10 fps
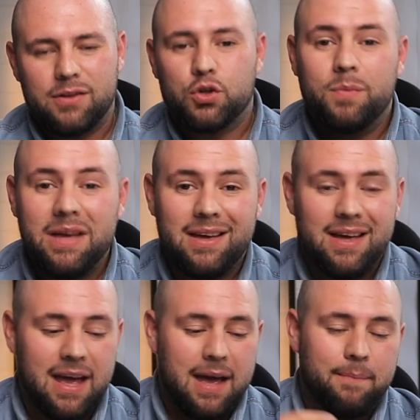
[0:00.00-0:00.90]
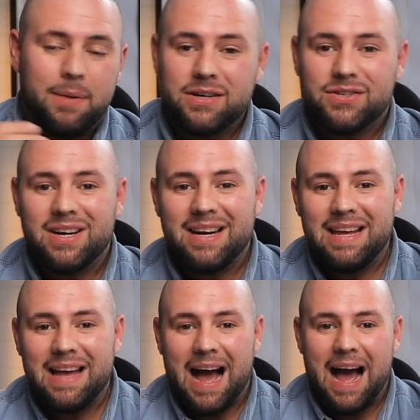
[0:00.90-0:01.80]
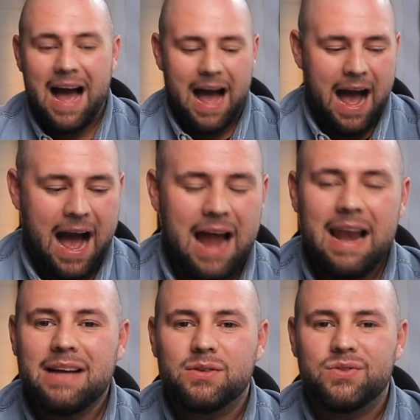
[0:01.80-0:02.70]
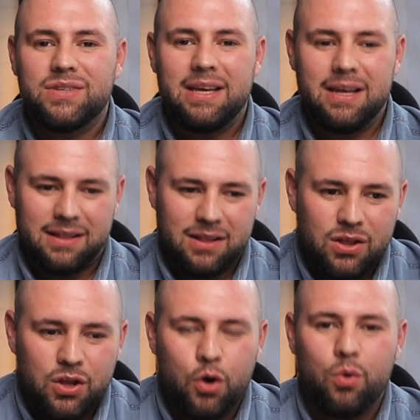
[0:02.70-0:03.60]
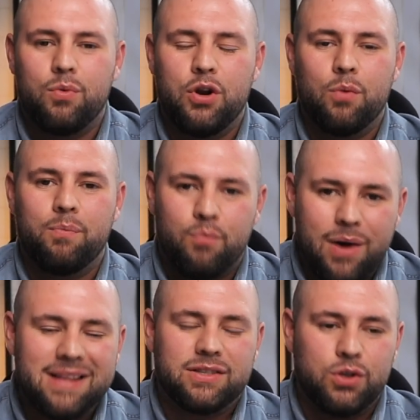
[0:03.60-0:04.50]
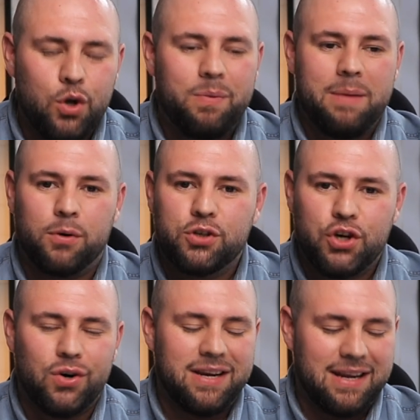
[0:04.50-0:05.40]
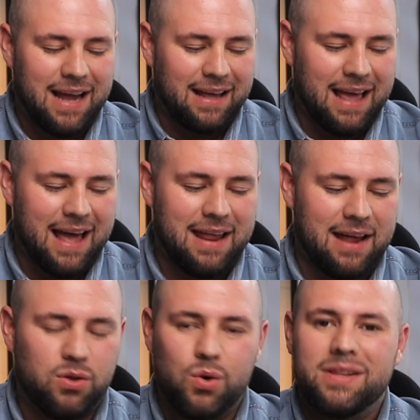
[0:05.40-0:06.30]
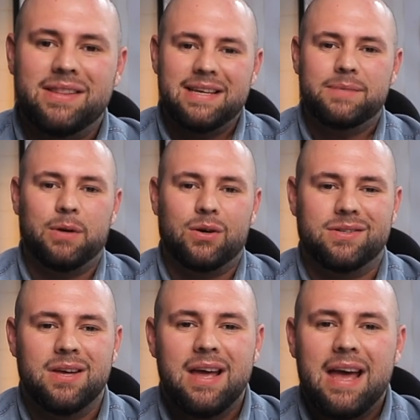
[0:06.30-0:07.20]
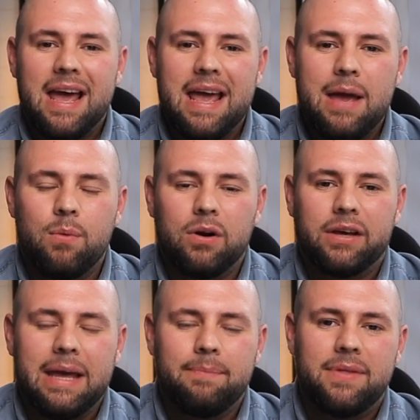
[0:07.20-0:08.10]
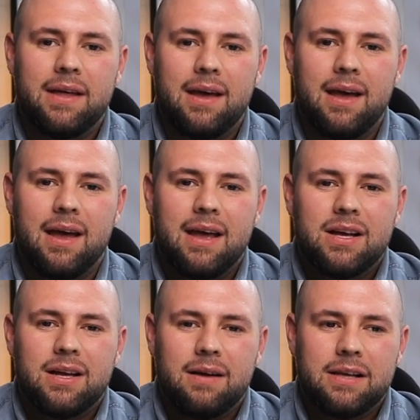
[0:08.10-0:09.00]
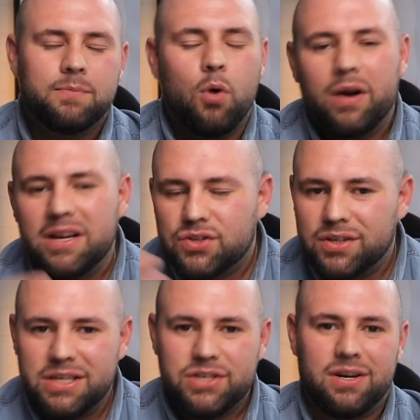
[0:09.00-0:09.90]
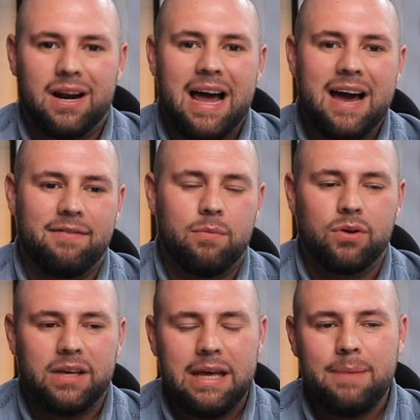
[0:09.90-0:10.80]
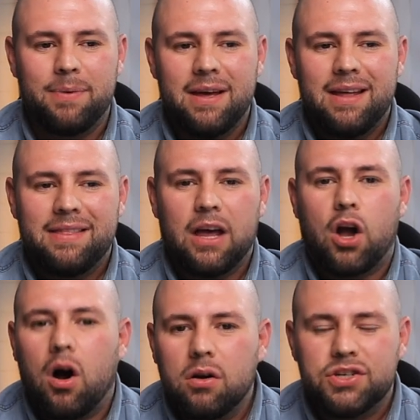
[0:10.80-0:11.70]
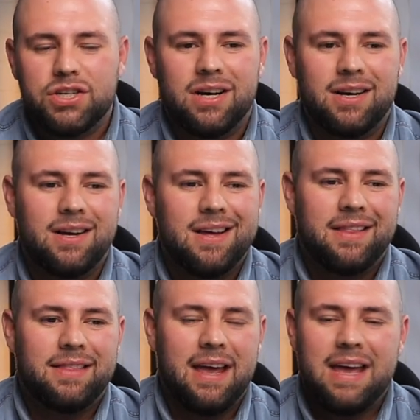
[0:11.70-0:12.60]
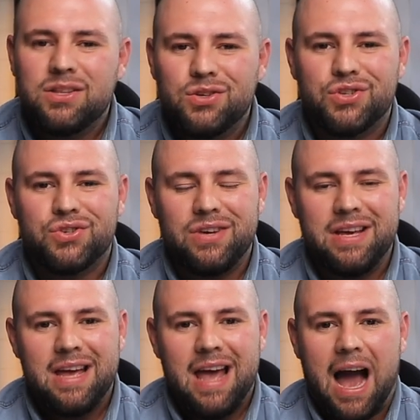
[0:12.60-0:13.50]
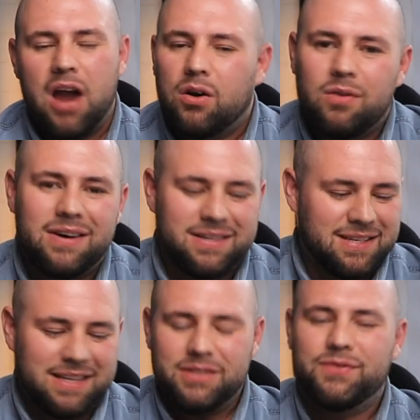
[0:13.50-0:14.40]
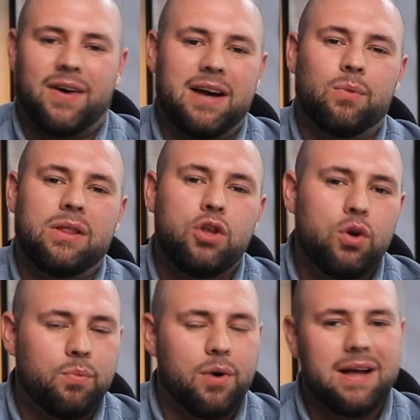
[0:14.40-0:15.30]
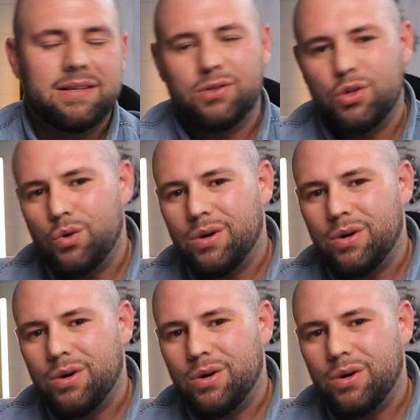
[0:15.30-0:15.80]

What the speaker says: to me, personally, I like to see new brands, new people joining and doing this because it will keep the smoking tradition alive. It will keep the culture, the industry, and all of us satisfied with new brands, new